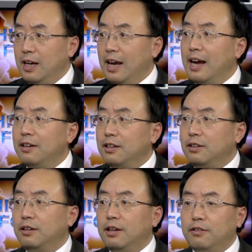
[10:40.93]
And
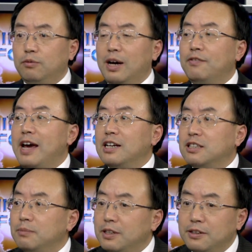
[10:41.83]
the rough
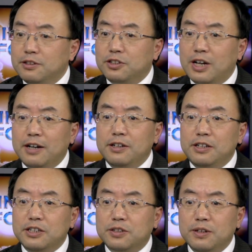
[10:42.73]
estimate is China
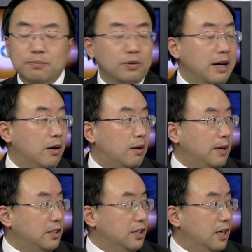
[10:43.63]
needs to employ
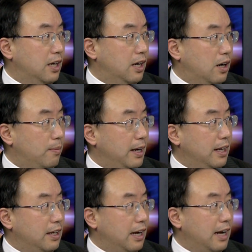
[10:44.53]
how
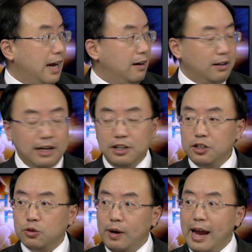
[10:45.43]
many need
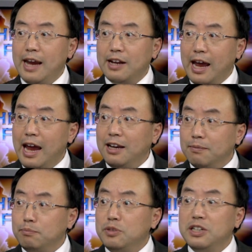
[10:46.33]
to create
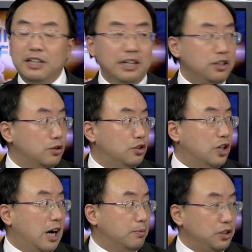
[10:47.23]
8 million new
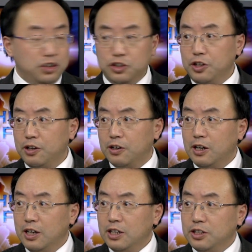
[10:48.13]
jobs each year
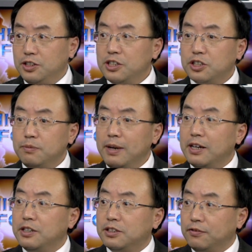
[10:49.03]
just to
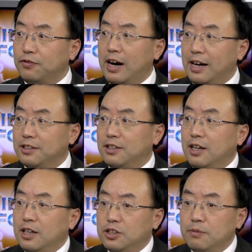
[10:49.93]
make it suffice
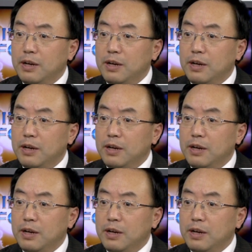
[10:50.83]
to